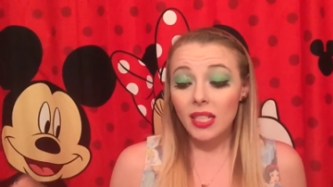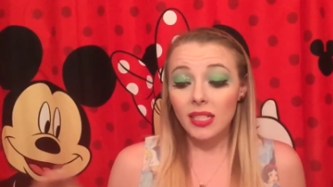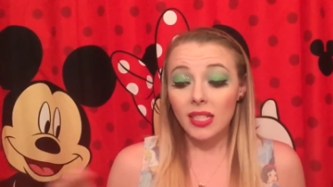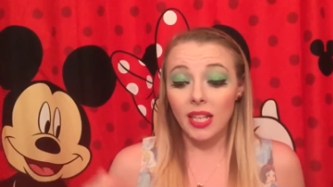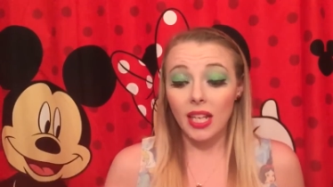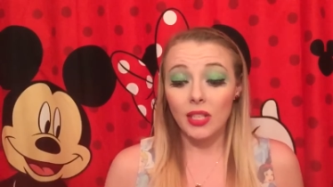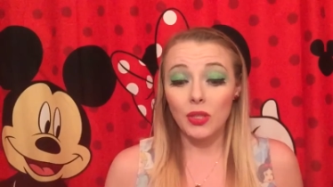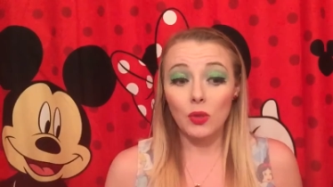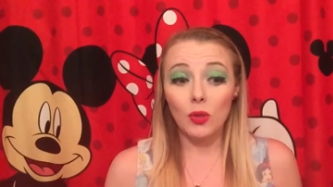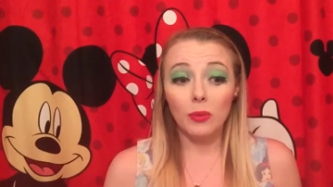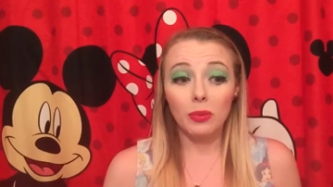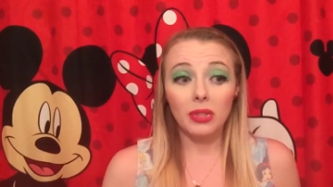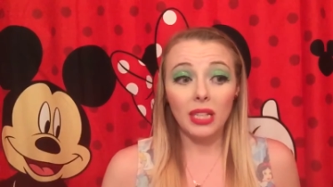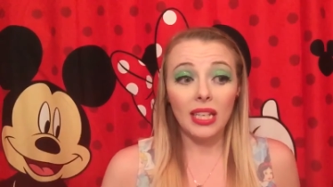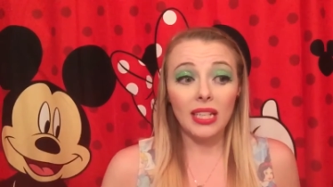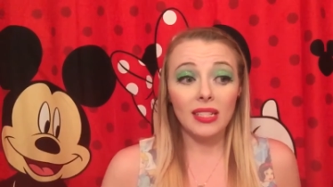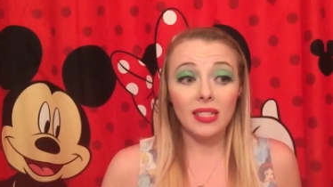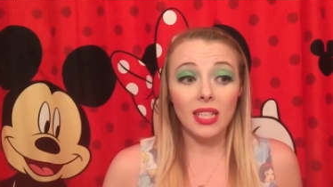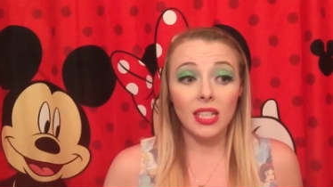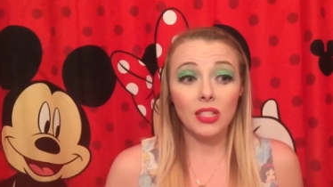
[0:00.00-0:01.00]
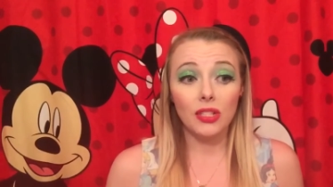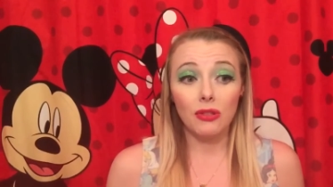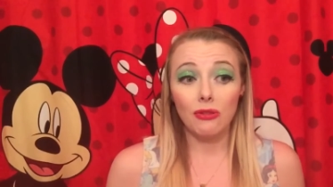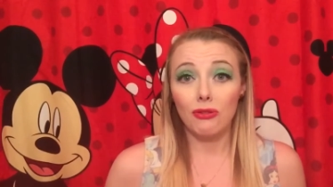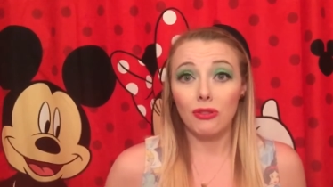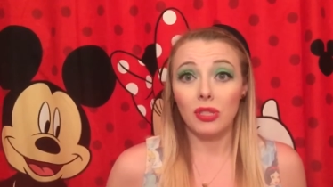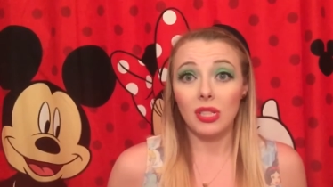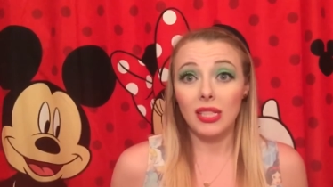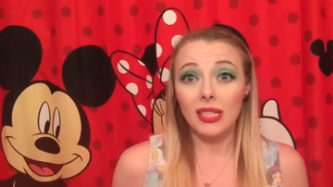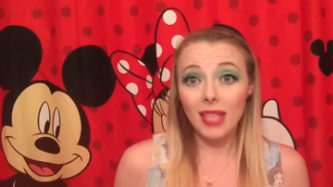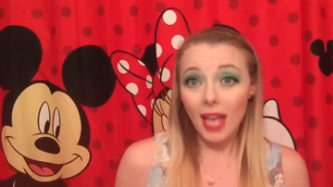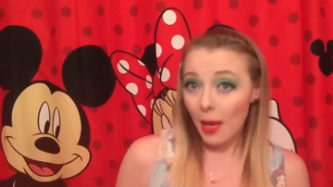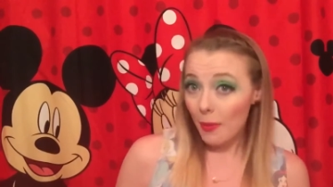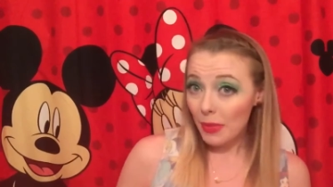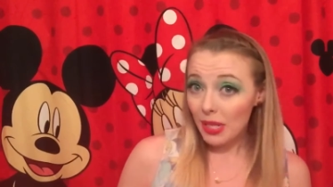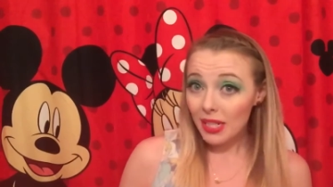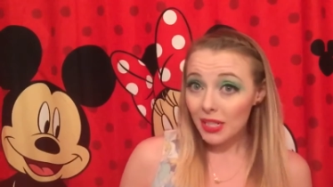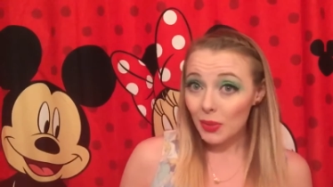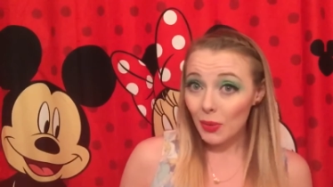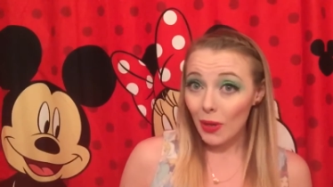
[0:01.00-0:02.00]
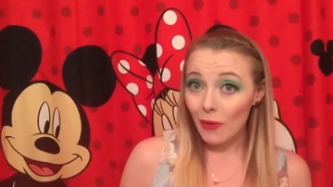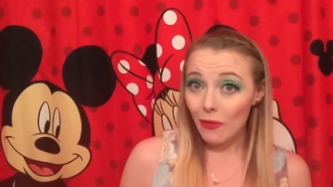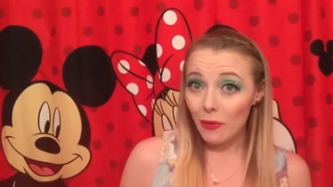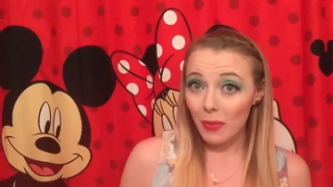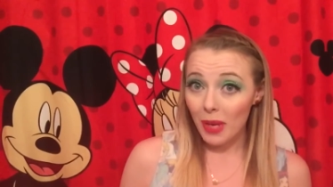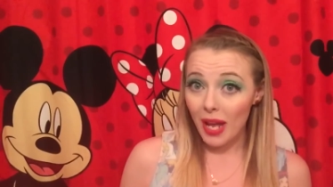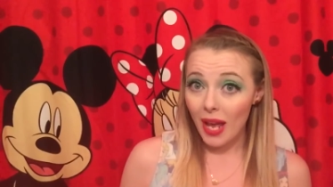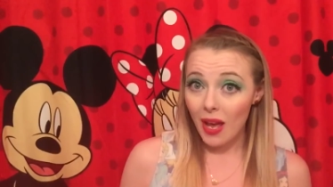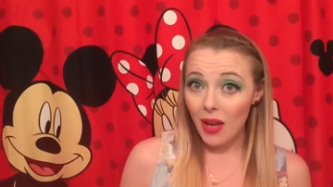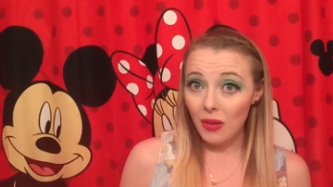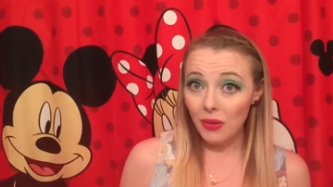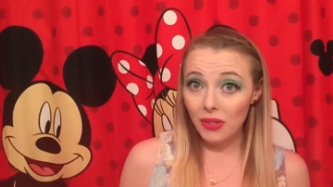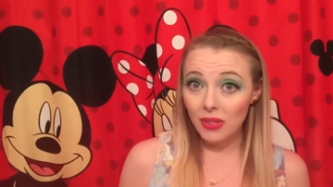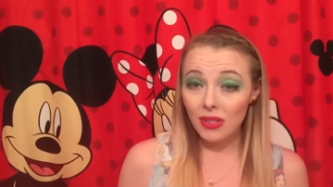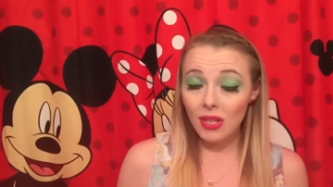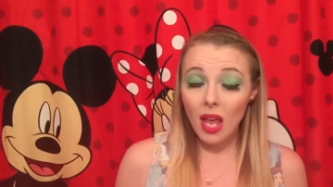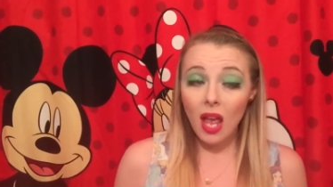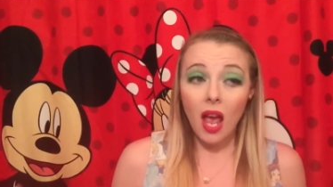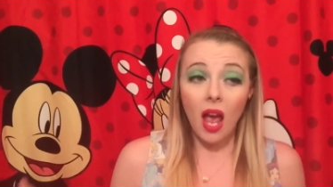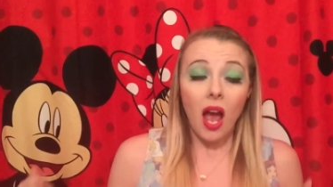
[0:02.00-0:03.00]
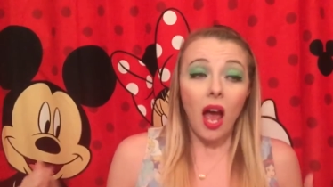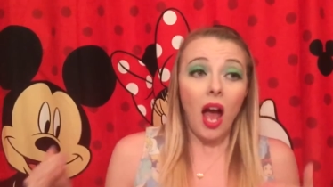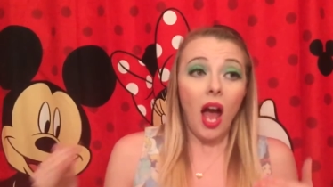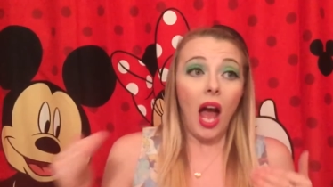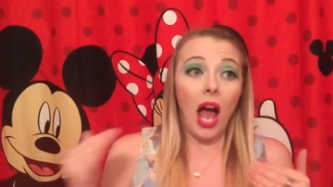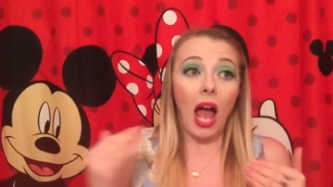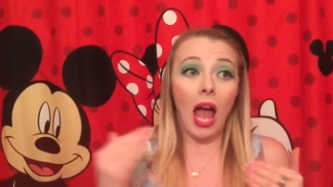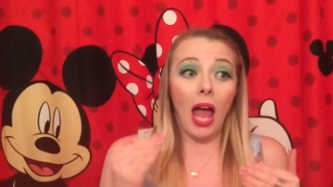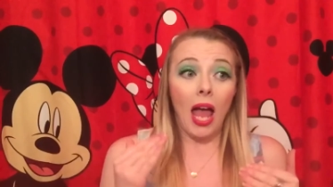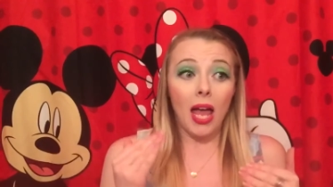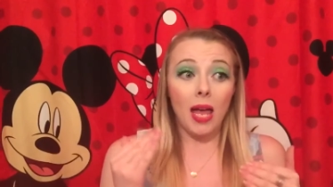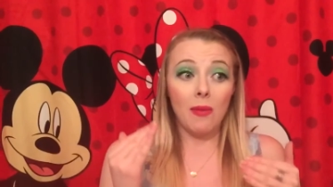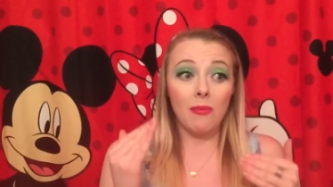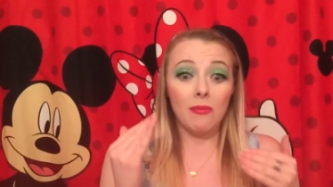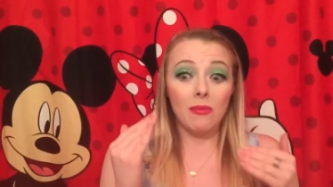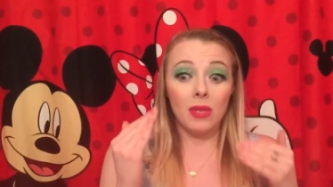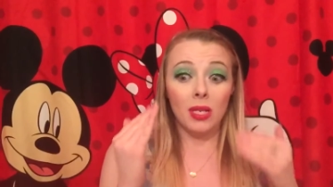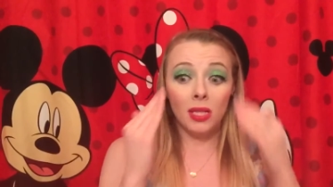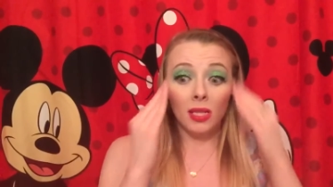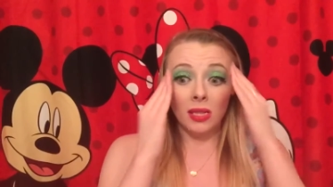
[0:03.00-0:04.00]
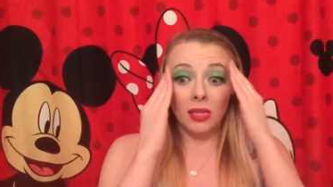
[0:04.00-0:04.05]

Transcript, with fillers: to get to a place that's usually 10 minutes away from my house, I'm